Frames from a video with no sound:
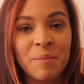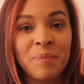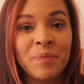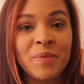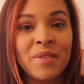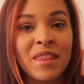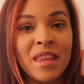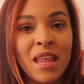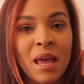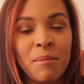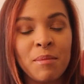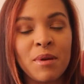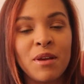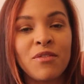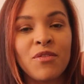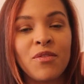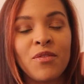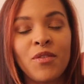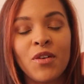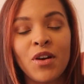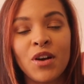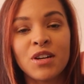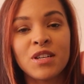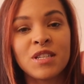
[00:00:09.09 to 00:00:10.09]
Let me
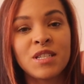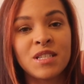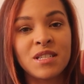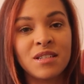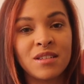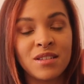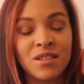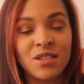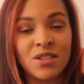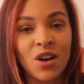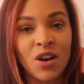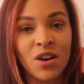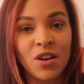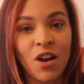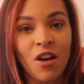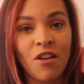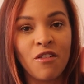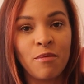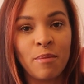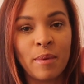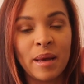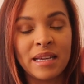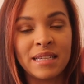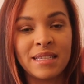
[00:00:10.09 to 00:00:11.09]
first start
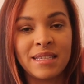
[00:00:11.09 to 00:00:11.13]
off by